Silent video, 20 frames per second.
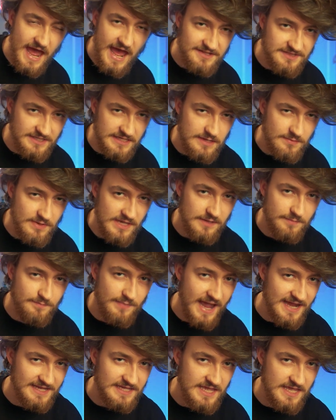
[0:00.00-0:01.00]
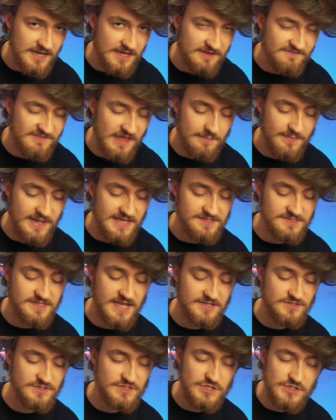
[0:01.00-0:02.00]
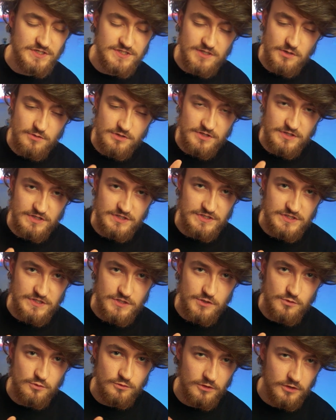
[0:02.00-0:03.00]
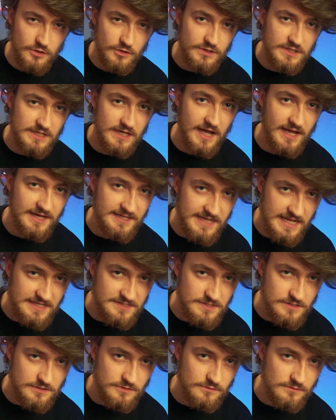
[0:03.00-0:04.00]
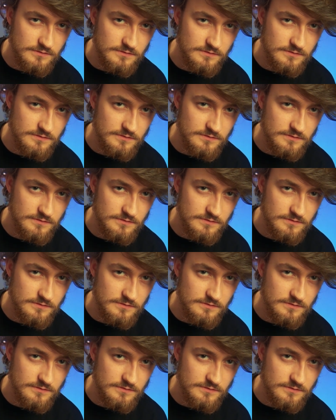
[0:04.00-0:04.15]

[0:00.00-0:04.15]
add the gimmick back in, if that makes sense, just so that the two look identical.